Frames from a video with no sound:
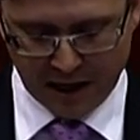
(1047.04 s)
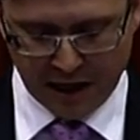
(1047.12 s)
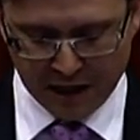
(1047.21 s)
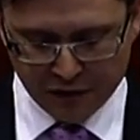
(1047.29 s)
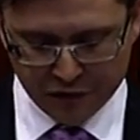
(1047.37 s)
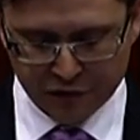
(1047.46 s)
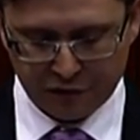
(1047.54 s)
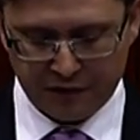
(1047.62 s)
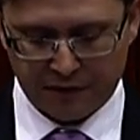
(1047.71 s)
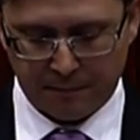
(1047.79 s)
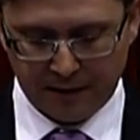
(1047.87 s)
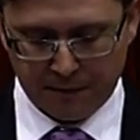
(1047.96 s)

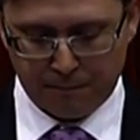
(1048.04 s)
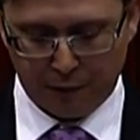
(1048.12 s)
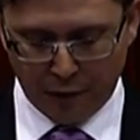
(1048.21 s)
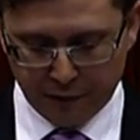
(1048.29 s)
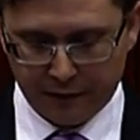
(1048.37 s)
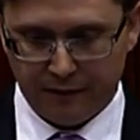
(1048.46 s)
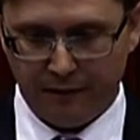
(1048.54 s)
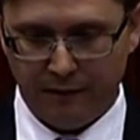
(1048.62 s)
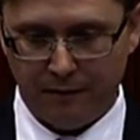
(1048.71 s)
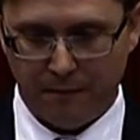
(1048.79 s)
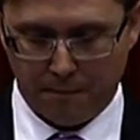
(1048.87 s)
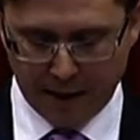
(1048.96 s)
Industries are being broken,
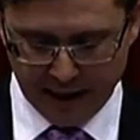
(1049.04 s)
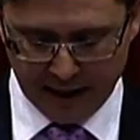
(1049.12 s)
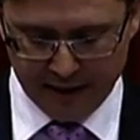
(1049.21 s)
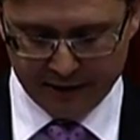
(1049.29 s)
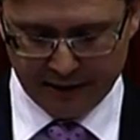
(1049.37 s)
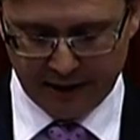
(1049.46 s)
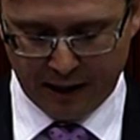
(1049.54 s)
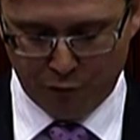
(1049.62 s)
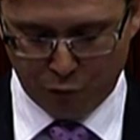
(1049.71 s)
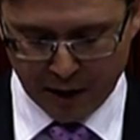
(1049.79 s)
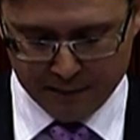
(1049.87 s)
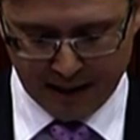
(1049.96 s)
made,
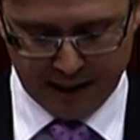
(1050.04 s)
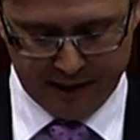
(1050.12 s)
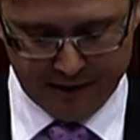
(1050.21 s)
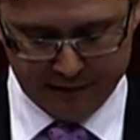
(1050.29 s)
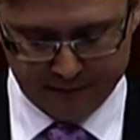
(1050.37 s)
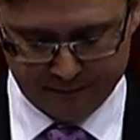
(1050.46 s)
and remade.